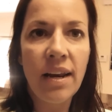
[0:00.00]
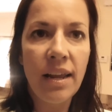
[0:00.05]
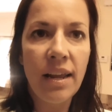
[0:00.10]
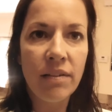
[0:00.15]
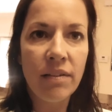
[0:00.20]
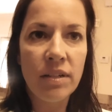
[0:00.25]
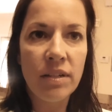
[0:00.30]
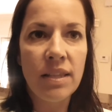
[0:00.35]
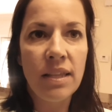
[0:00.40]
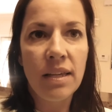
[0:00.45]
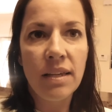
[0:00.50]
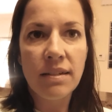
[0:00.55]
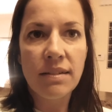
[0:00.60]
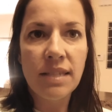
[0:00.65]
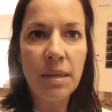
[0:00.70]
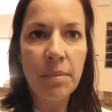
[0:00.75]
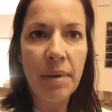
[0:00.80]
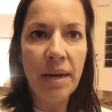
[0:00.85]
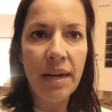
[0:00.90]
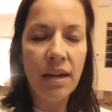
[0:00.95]
and everything
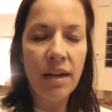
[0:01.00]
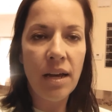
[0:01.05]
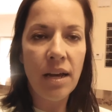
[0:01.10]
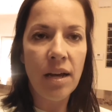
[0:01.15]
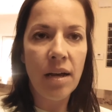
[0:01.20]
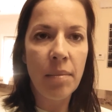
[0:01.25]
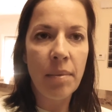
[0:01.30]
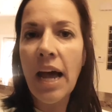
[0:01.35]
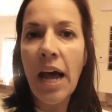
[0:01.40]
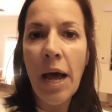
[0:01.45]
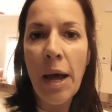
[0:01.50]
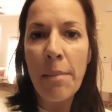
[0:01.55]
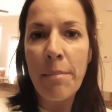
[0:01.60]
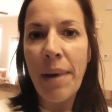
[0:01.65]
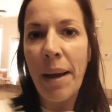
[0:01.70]
set back up. Um,